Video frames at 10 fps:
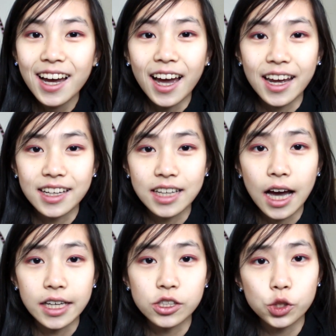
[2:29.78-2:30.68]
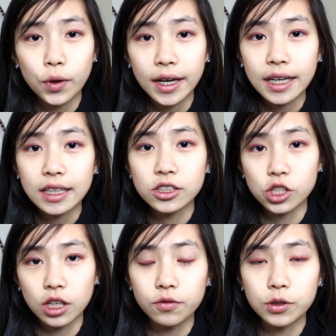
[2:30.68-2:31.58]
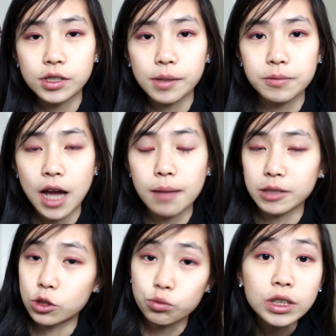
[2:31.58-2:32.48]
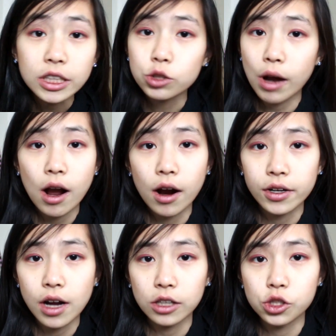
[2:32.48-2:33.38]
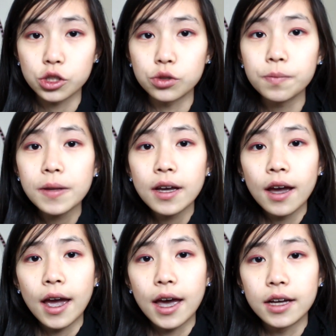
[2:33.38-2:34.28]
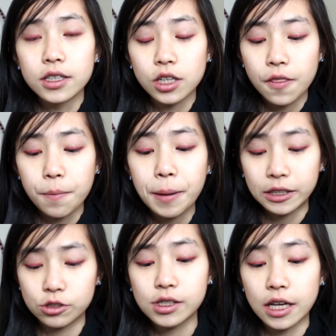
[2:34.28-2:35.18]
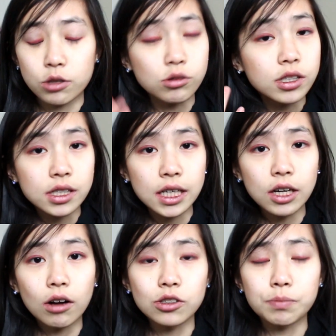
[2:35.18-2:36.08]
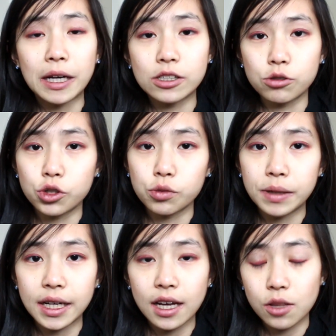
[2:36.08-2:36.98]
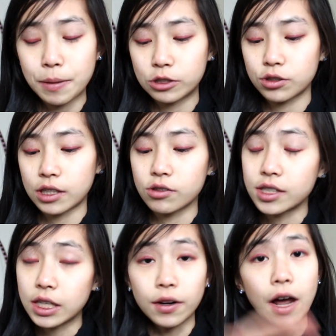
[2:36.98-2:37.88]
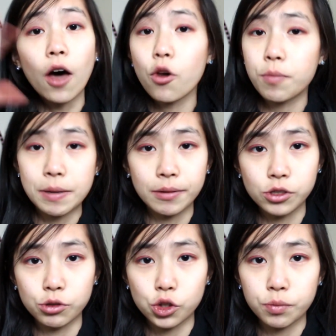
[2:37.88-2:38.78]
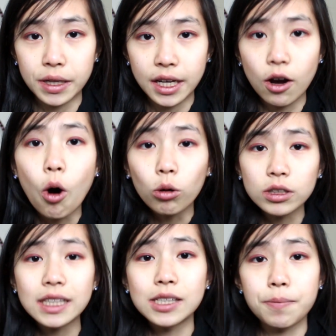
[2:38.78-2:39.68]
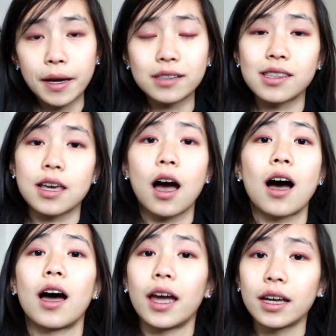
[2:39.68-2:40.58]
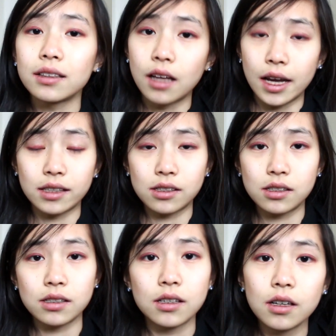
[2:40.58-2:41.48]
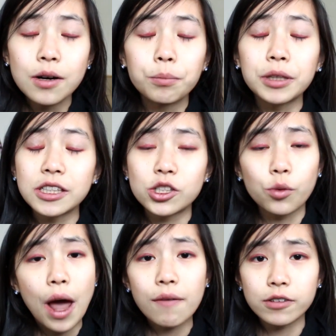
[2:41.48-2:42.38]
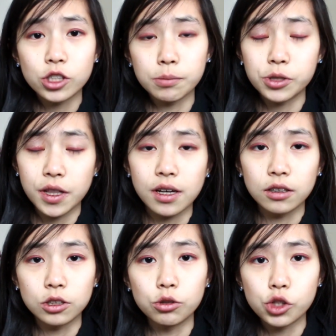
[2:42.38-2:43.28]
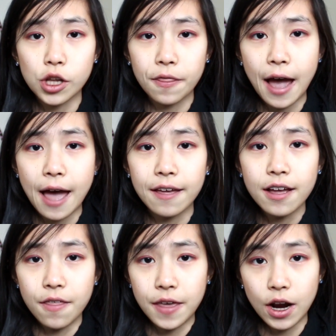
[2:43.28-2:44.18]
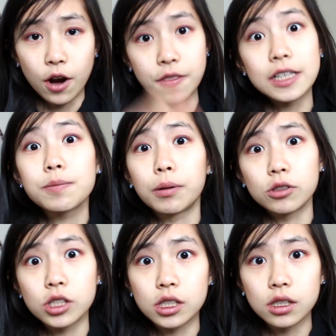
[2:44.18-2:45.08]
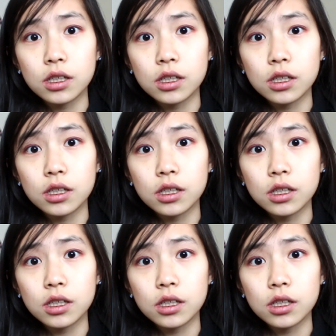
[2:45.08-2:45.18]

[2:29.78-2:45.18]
and I enjoy eating junk food sometimes. I really try hard not to. And the pictures that you see on my social media, the pictures that you see on other people's social media only depicts the highlights. Please don't ever jump to the conclusion that they are this person